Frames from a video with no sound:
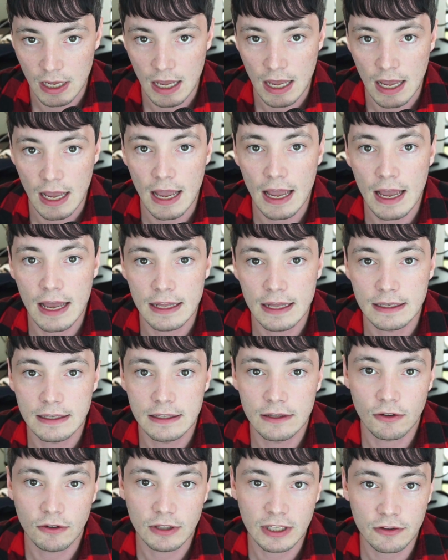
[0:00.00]

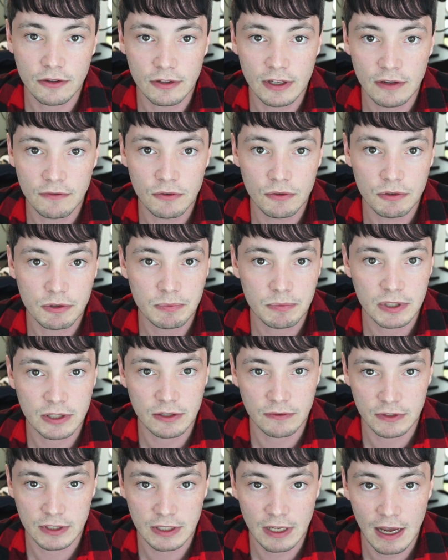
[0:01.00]
And they'll either give you a
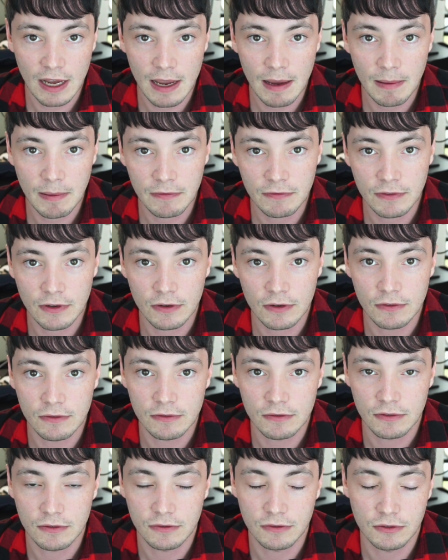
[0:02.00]
specific time if
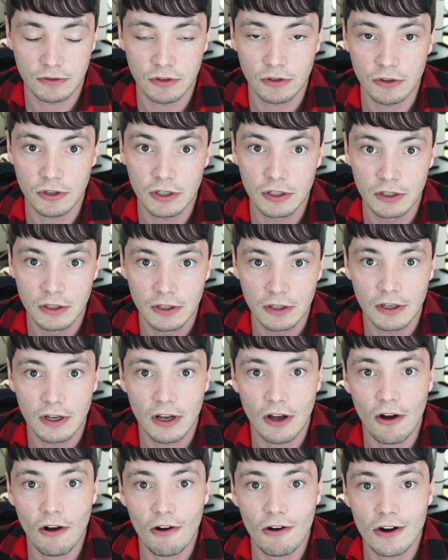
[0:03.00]
they're good,
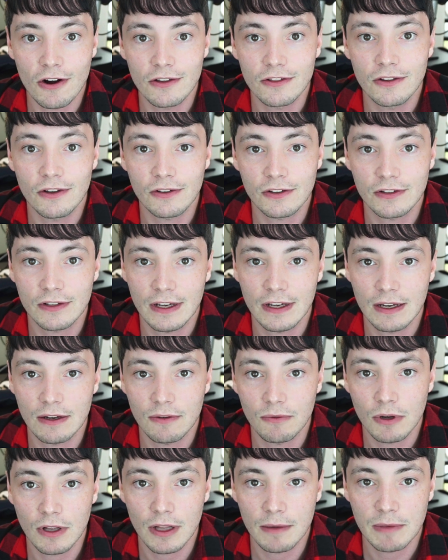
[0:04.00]
or they'll say,
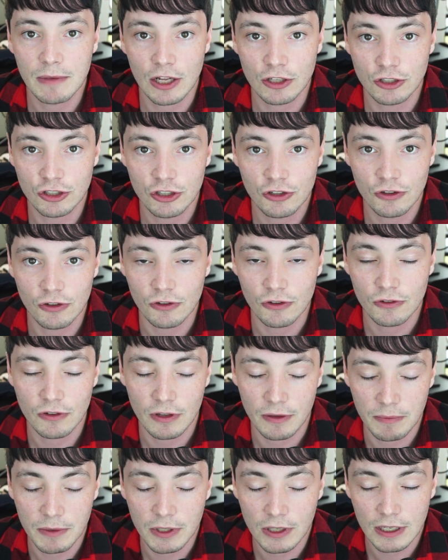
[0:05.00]
well, I'm not sure. I
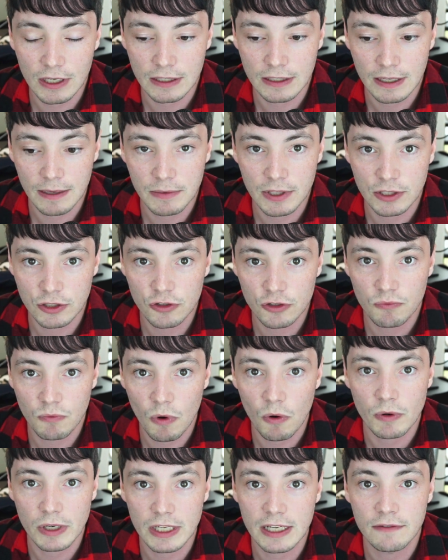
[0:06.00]
mean, a lot of the times they just
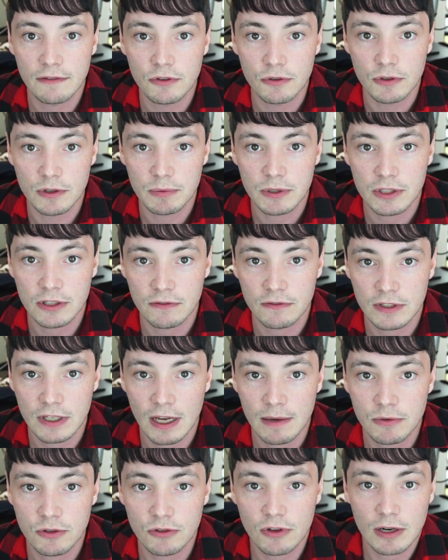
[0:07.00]
won't give you a specific
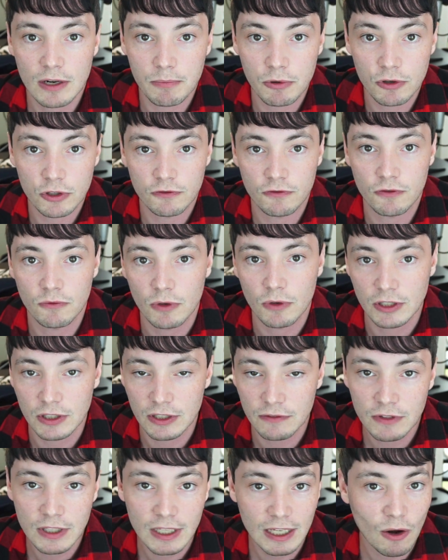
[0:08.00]
time, so you got to push for one,
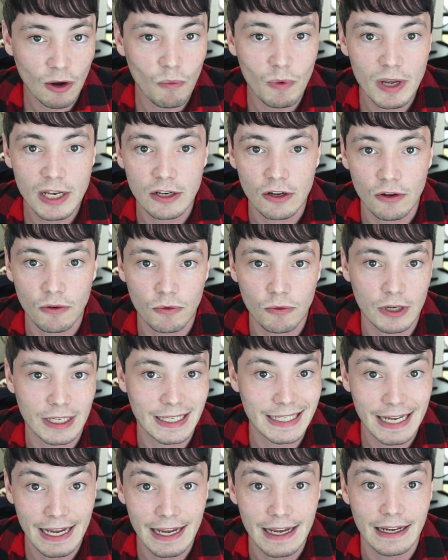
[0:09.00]
even like a window or a
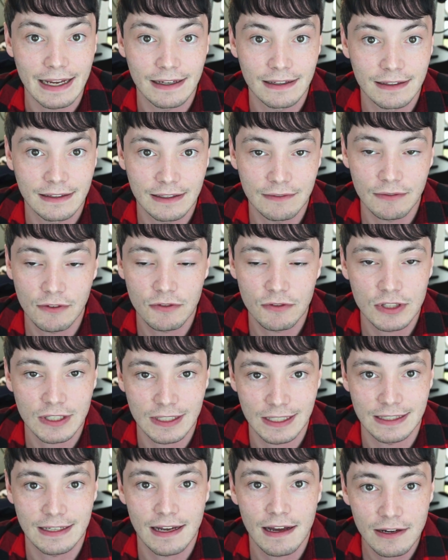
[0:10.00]
day. Even if it's
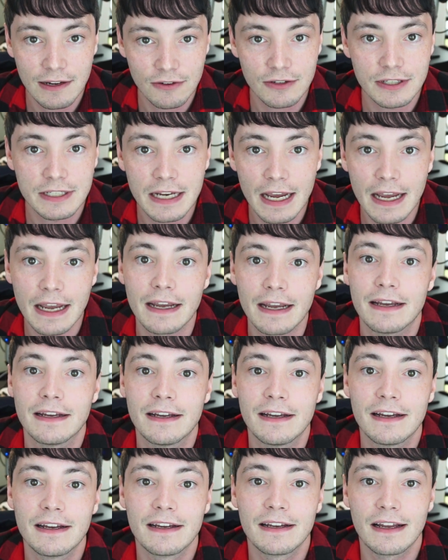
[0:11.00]
an entire day,
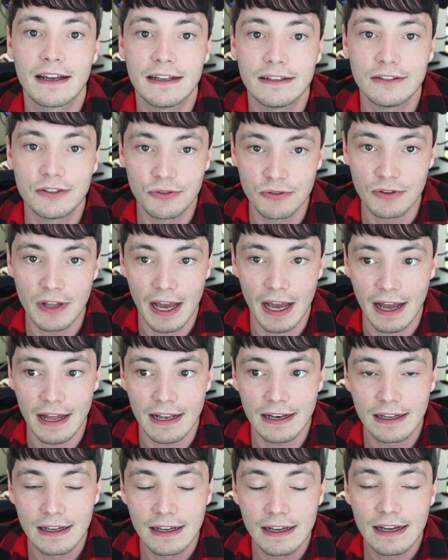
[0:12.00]
do
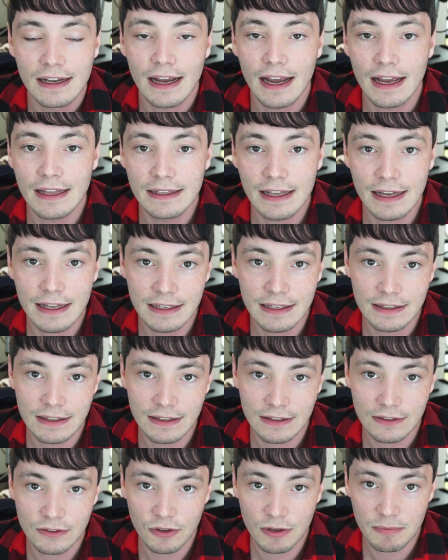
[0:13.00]
that. And
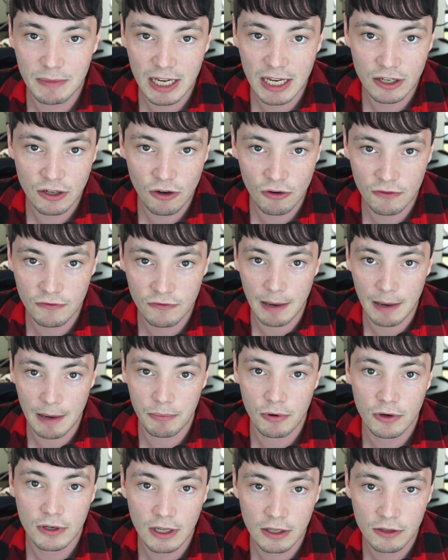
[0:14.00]
then you can make a note of
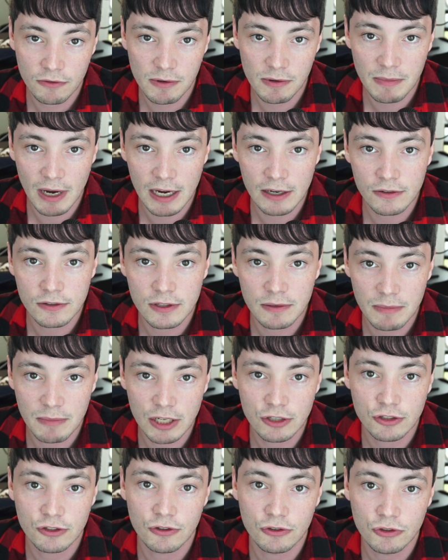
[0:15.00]
put it on the reminders, and
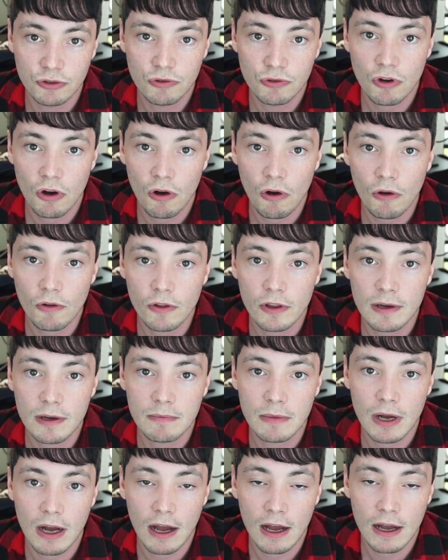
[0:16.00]
make sure you call
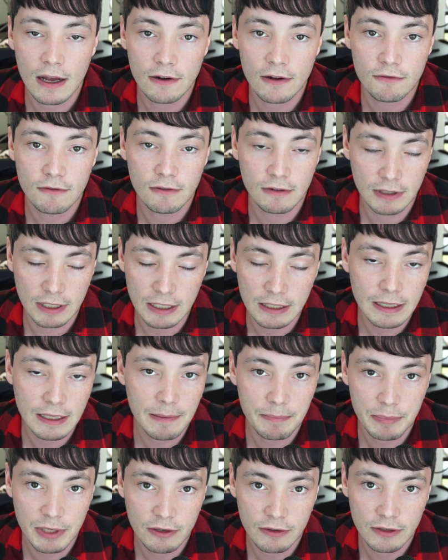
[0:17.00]
them uh, in
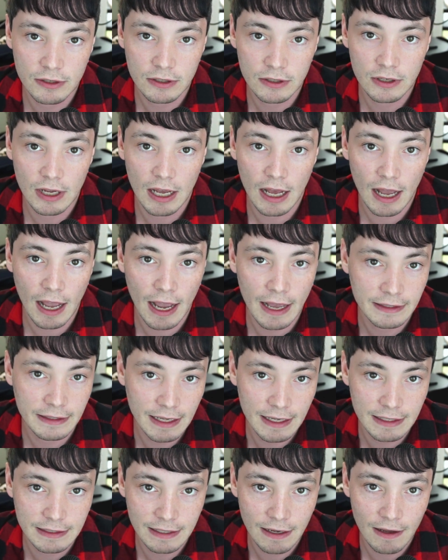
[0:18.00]
that period, at
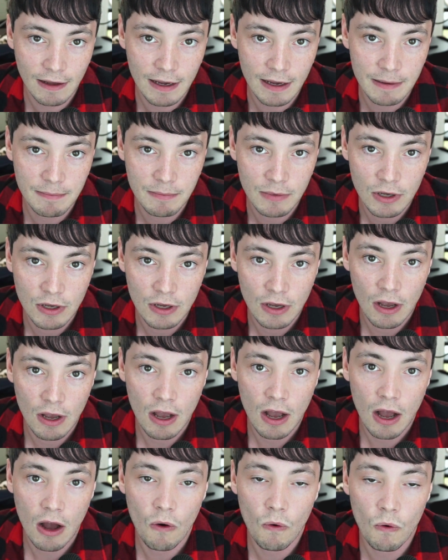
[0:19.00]
that time,
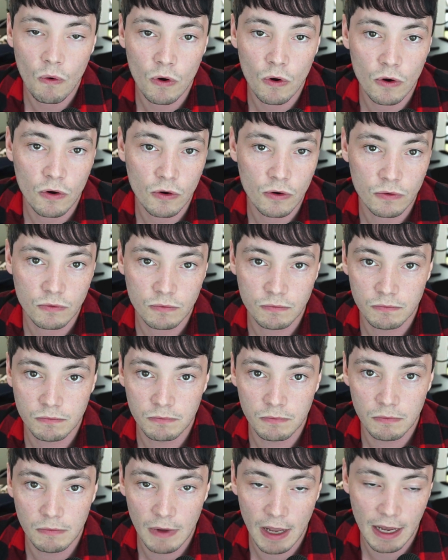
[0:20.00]
or
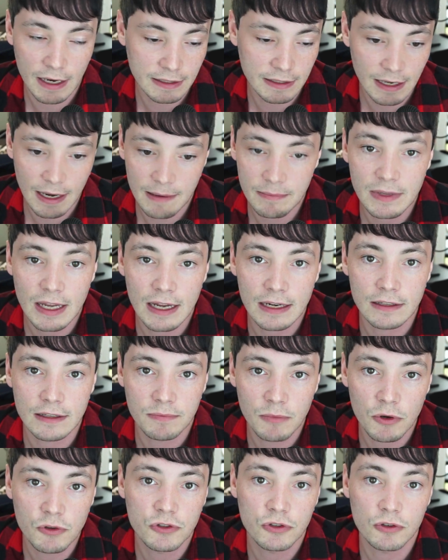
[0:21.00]
at a time that
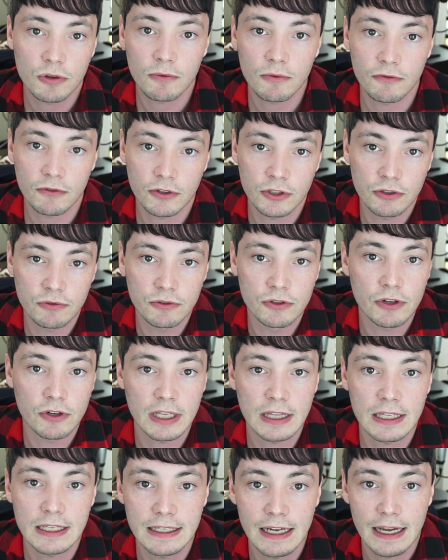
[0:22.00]
is most suitable for you
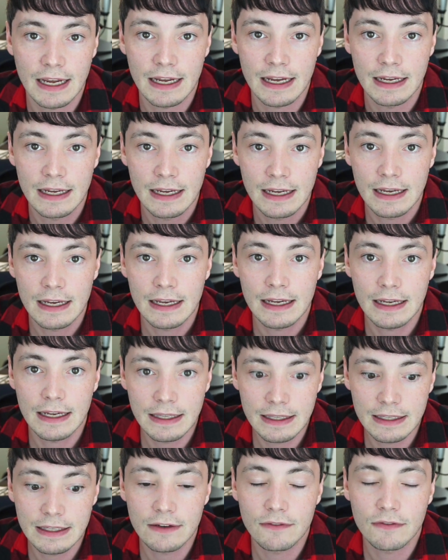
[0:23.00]
during the day,
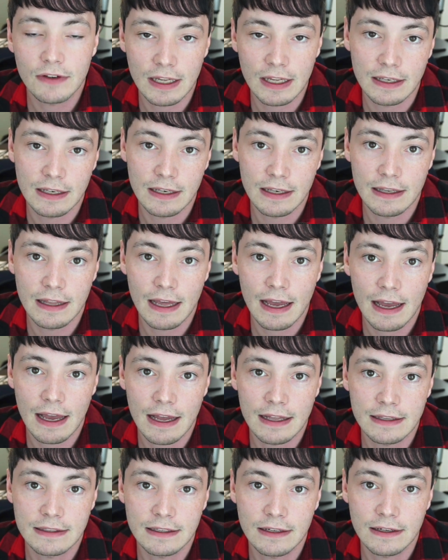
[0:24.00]
in the event
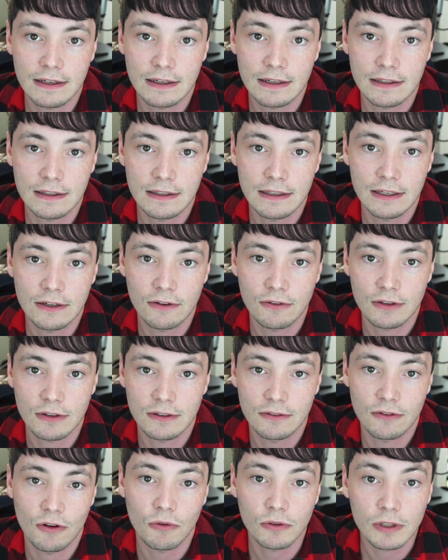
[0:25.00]
that uh, they
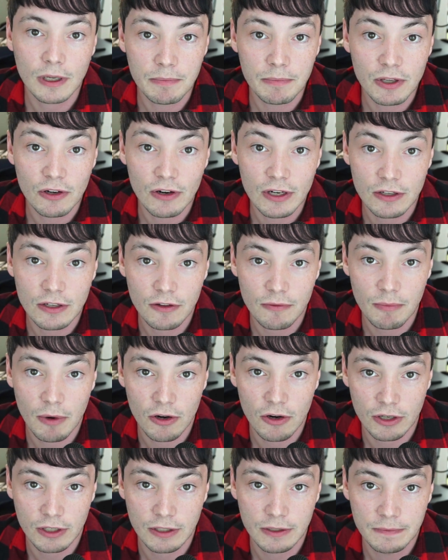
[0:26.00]
don't hold up their end of the
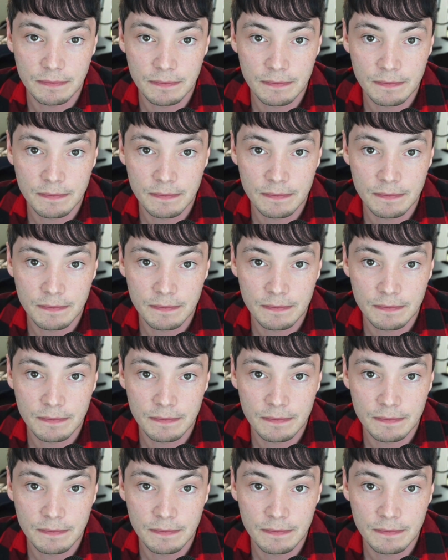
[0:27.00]
bargain.